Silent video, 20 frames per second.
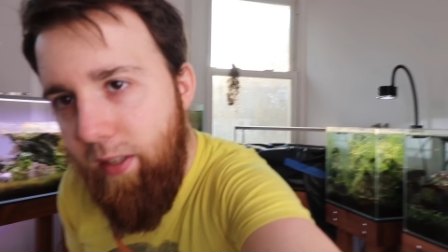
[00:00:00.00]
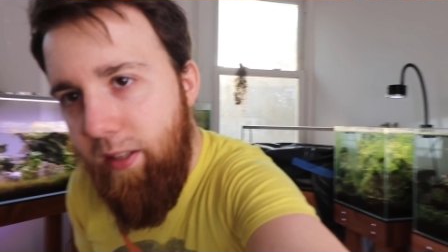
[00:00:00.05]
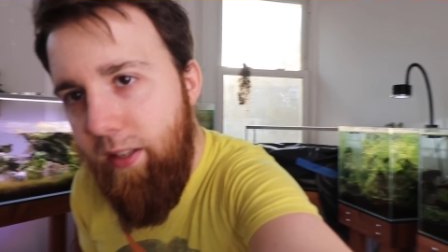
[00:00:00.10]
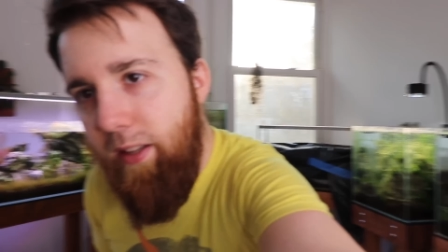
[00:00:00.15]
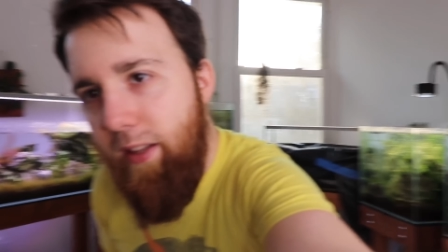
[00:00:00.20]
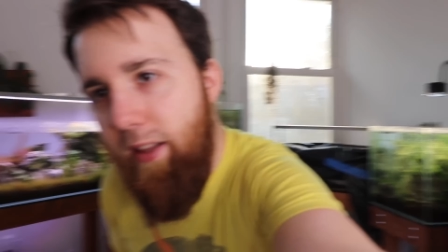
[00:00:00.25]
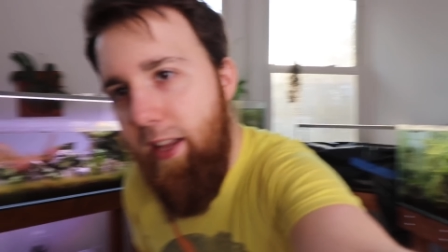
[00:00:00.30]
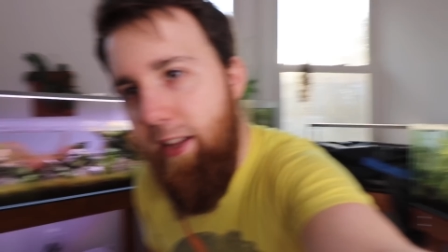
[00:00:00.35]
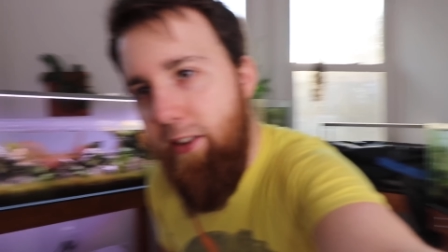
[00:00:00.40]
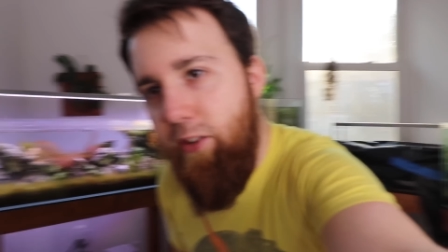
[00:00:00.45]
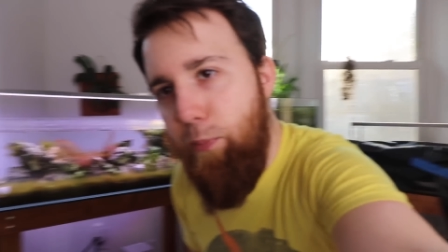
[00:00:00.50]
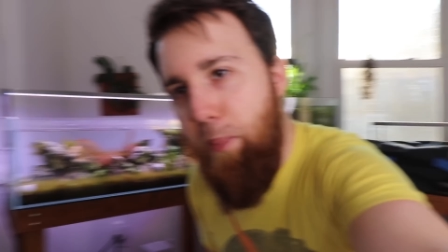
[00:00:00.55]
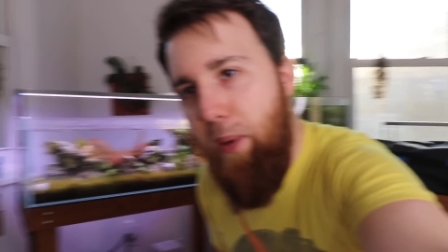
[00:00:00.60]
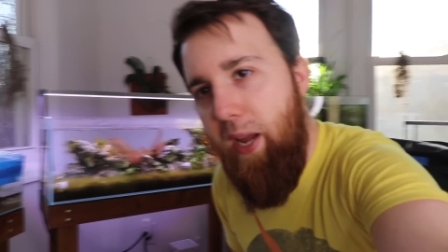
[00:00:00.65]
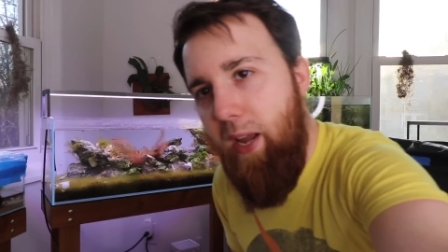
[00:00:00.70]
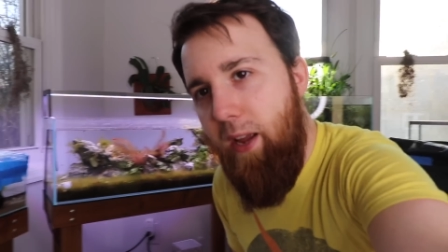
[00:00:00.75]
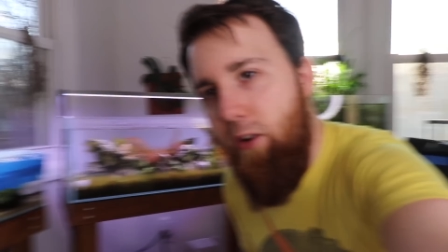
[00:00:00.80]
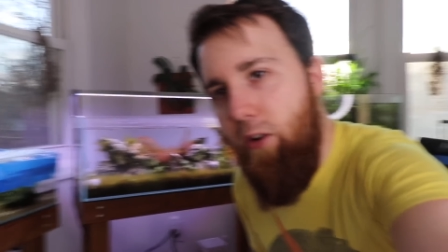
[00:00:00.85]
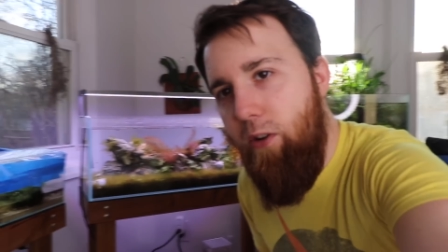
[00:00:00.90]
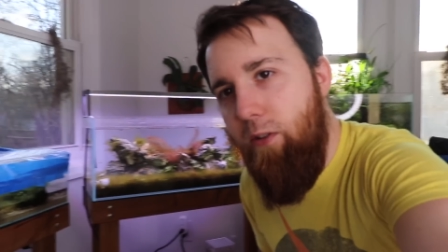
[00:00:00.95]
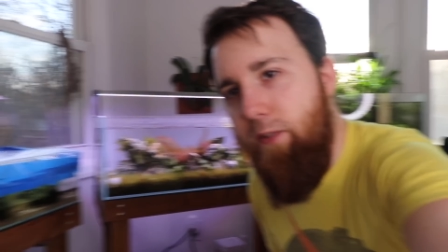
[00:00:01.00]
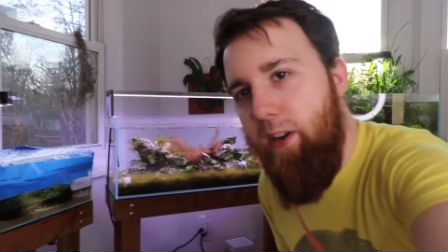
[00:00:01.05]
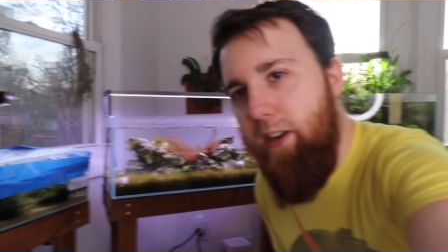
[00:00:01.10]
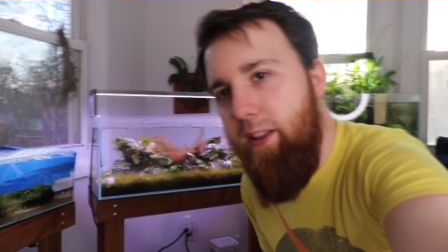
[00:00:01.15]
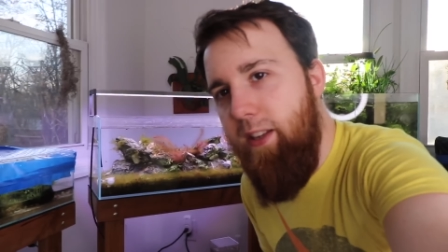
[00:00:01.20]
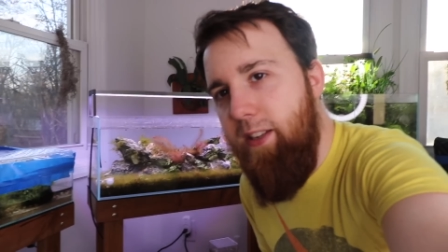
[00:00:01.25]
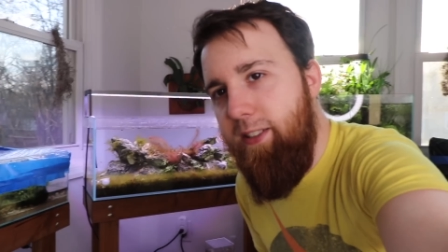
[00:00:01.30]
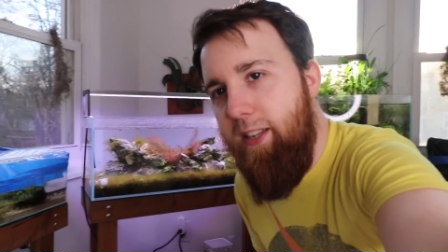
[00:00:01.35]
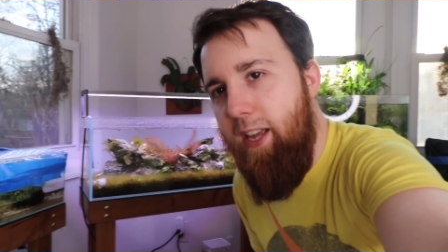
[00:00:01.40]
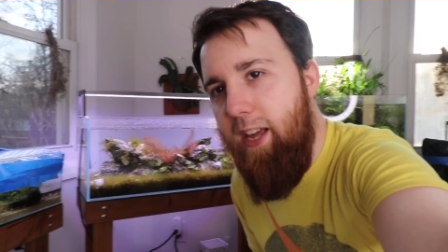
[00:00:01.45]
let's pan over to
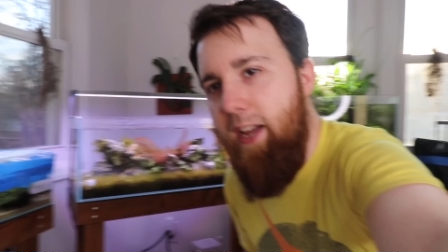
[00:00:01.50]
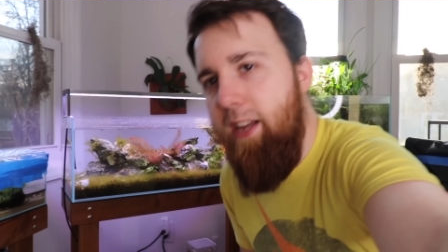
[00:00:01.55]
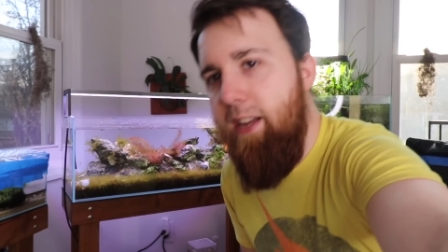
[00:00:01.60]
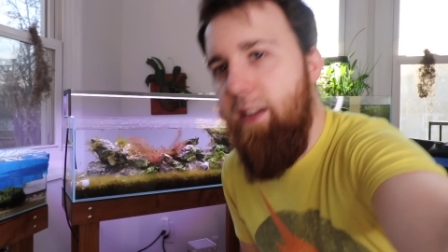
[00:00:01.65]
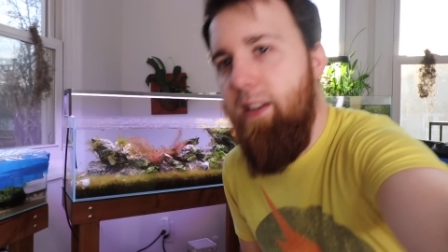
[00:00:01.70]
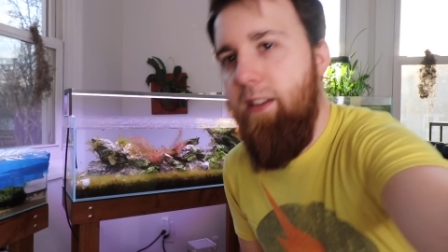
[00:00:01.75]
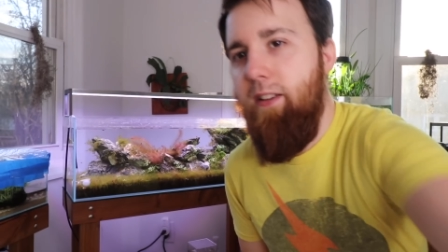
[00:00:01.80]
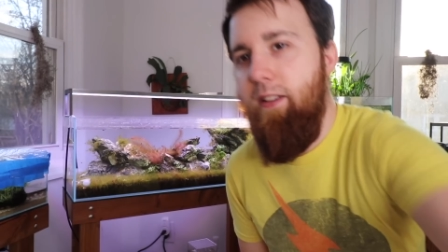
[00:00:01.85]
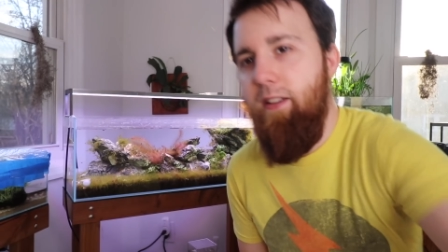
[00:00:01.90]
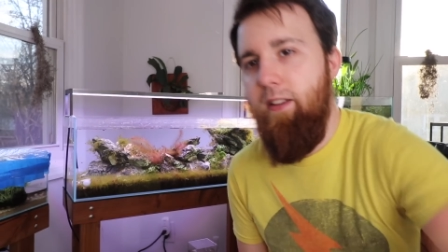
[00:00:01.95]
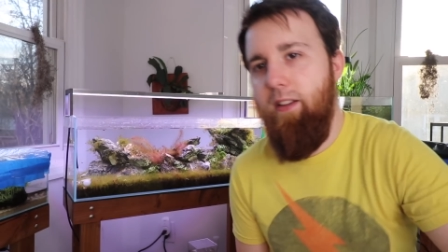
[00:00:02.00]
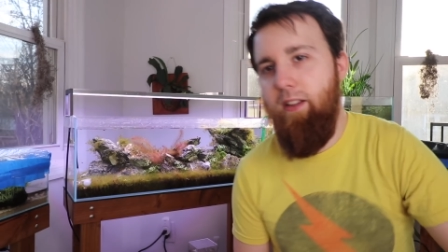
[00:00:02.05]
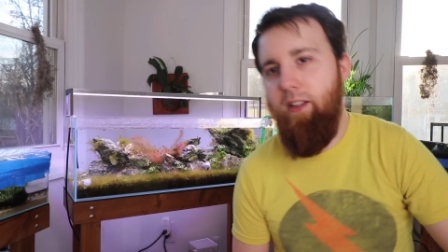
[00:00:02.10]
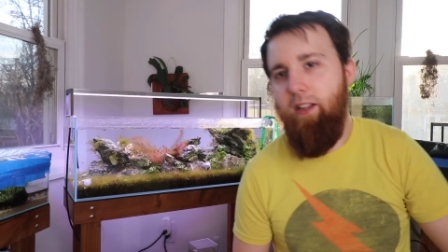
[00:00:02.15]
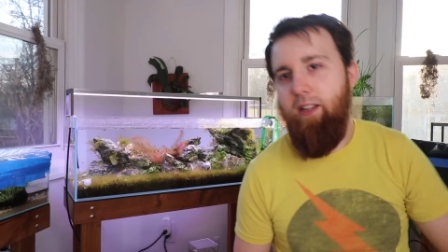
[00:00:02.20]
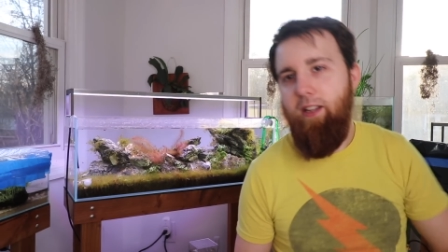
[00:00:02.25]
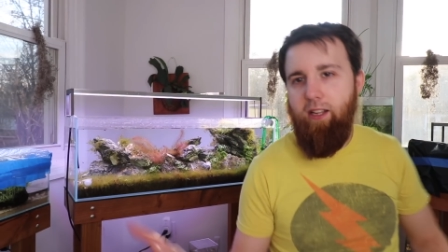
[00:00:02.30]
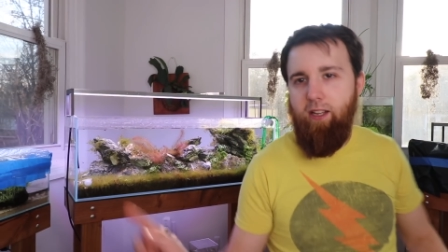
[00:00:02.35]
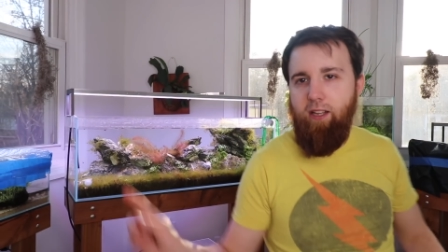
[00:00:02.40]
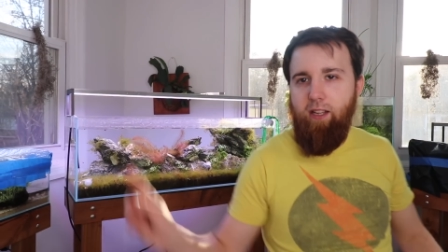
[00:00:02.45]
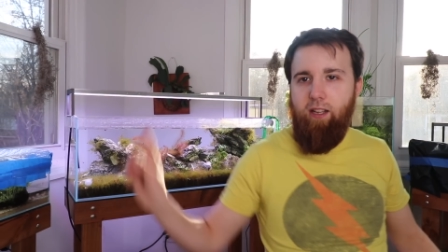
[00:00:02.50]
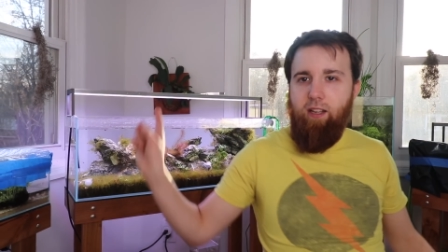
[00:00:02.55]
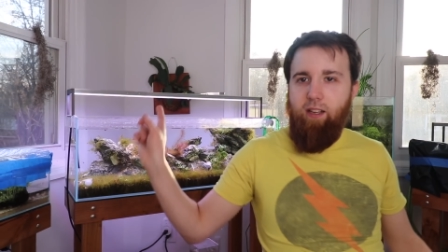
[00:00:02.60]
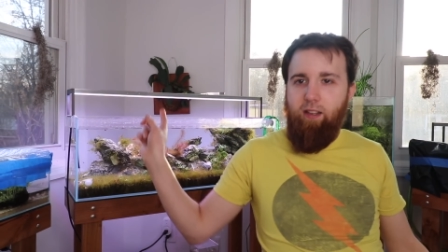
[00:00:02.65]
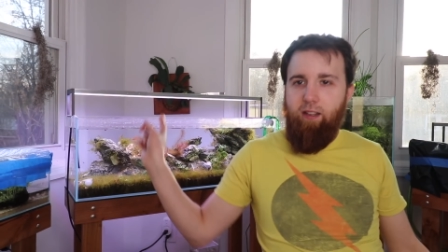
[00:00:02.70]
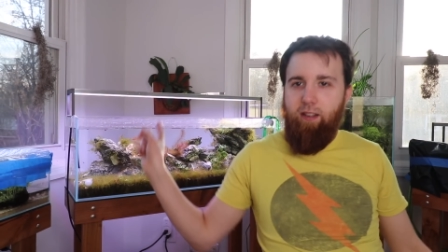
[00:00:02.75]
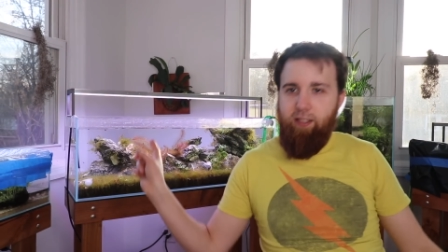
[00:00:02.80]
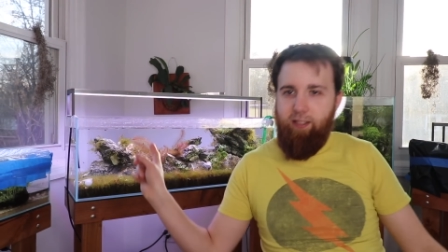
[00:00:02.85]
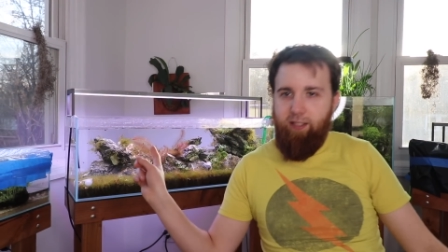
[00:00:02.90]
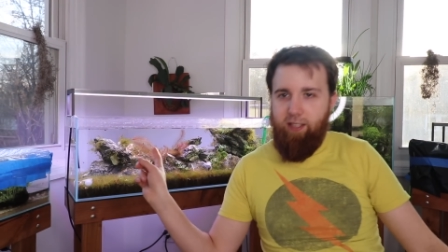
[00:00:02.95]
this guy.
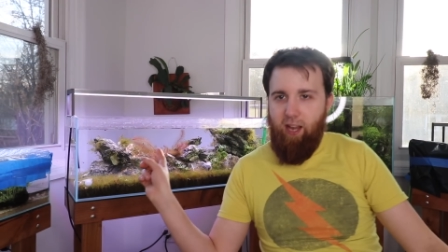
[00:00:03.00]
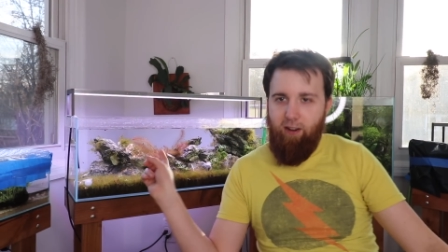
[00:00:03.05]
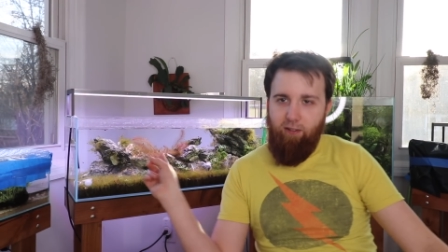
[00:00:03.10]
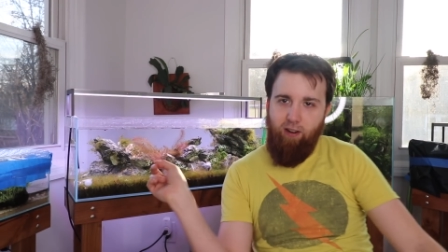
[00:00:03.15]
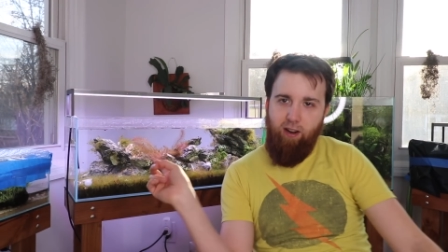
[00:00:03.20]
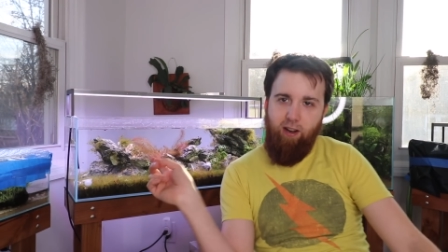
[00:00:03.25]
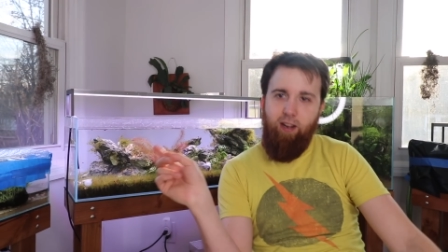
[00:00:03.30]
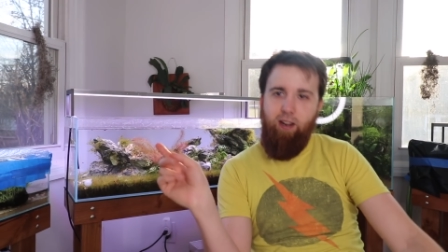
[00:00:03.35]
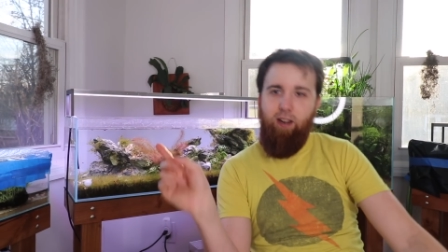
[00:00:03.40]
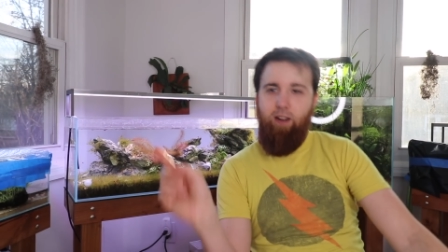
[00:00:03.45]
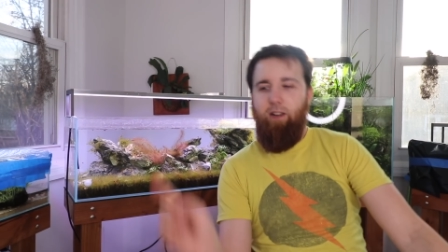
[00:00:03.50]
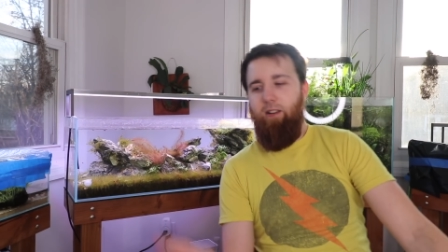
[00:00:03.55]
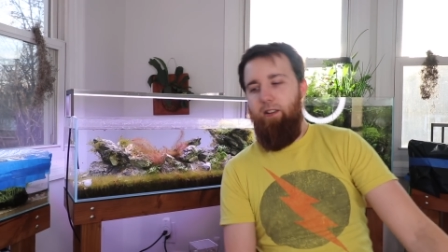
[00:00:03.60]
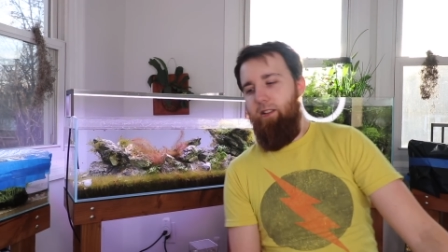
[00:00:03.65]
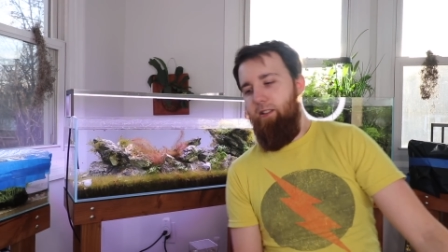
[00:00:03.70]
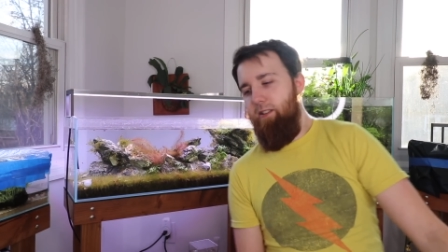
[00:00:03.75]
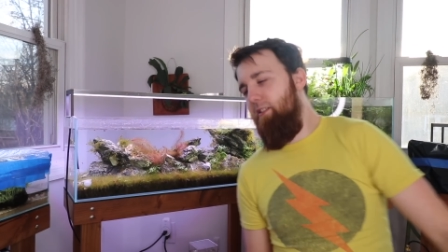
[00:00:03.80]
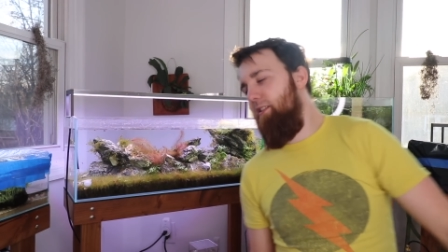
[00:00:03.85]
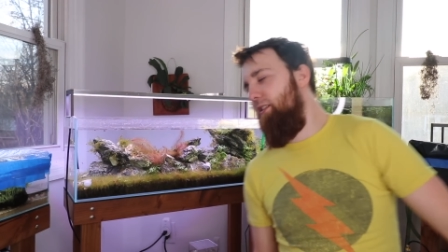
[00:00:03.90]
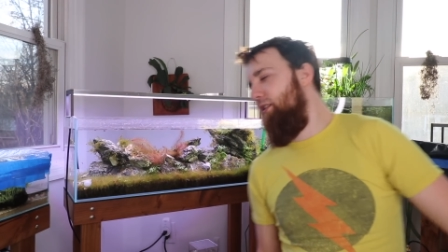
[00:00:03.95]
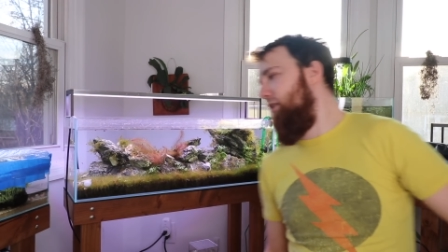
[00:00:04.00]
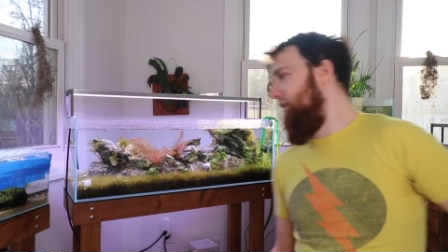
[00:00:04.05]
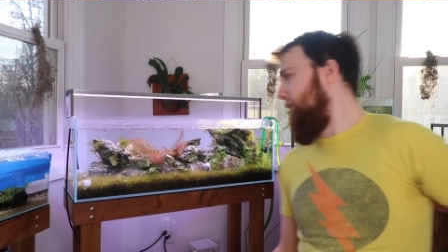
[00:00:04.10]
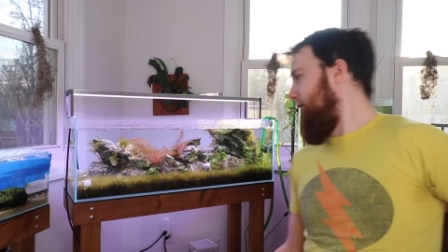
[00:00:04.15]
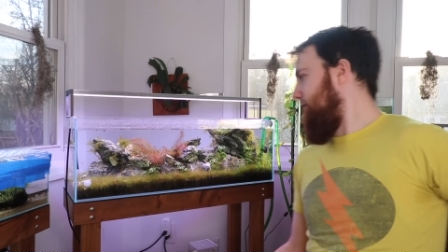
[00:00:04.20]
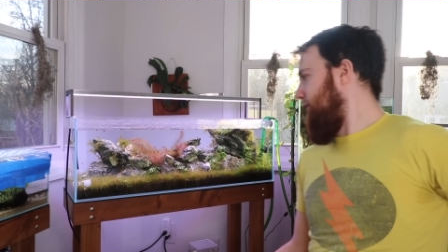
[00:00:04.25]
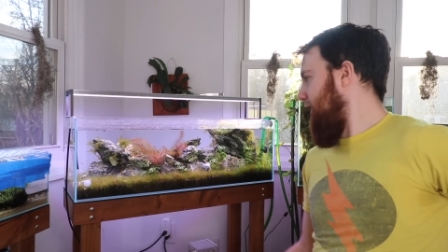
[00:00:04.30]
This guy right here. Oh,